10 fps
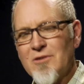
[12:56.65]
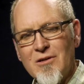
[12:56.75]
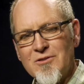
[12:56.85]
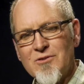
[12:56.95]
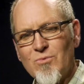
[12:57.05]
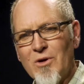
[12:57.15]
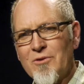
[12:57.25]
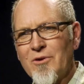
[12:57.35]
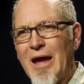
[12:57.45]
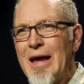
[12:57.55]
Not just
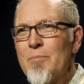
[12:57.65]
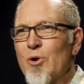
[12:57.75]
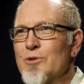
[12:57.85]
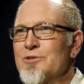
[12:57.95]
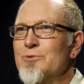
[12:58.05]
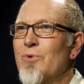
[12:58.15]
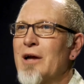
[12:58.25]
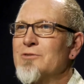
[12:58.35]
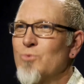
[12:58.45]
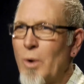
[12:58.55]
whether a person
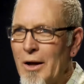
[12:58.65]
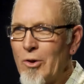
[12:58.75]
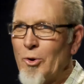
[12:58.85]
writes well